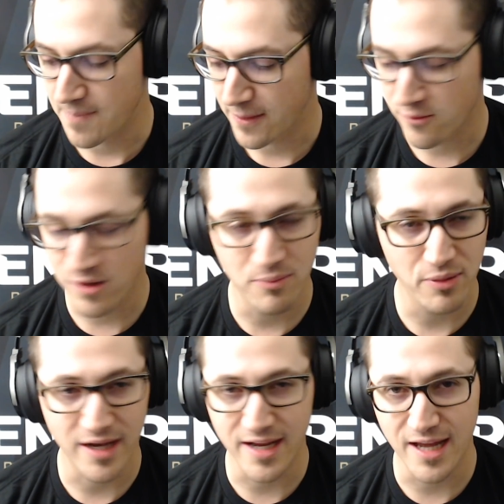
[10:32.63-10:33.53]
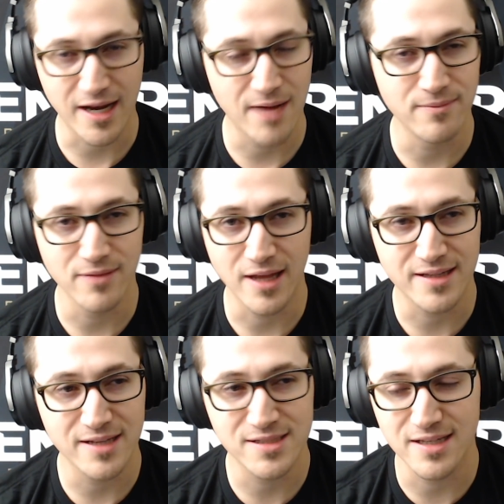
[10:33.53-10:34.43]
Crim play again. Like, I'm like this.